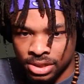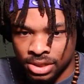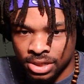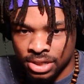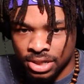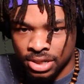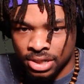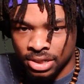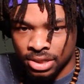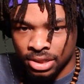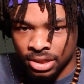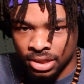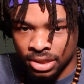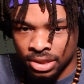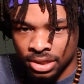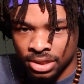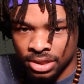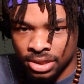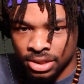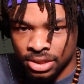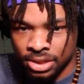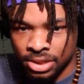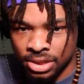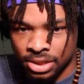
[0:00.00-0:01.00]
C
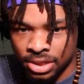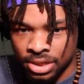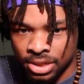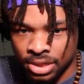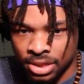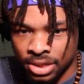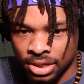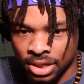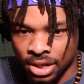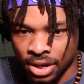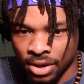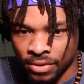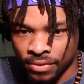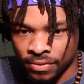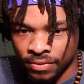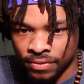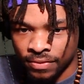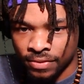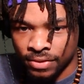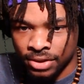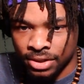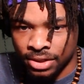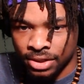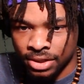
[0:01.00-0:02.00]
D C F
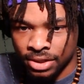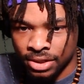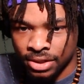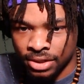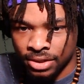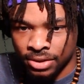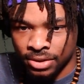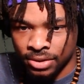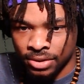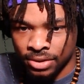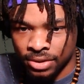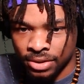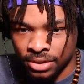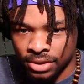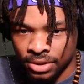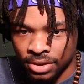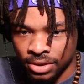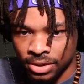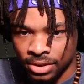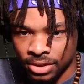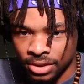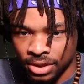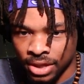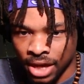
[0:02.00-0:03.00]

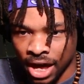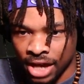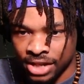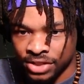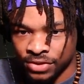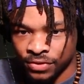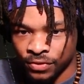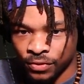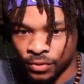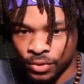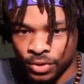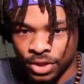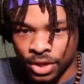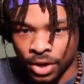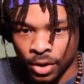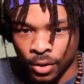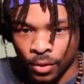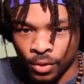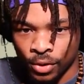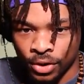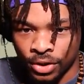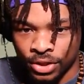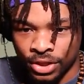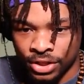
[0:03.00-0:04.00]
E. That's for the. Oh,
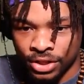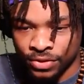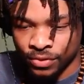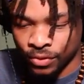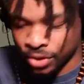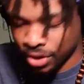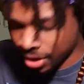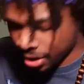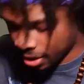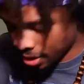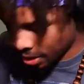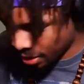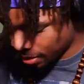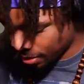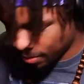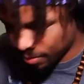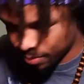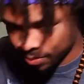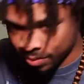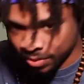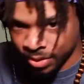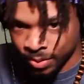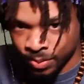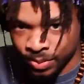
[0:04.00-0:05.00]
hold on, that's for the
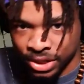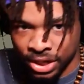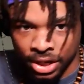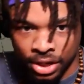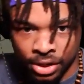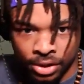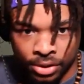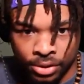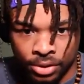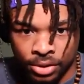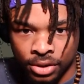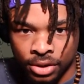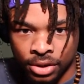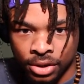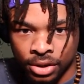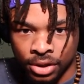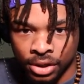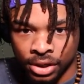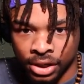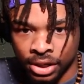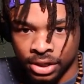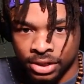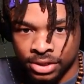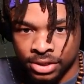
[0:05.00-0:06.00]
um the piano.
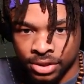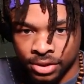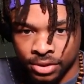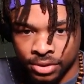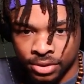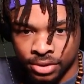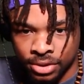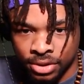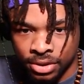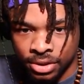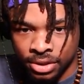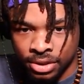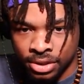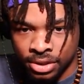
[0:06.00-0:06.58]
Okay, so.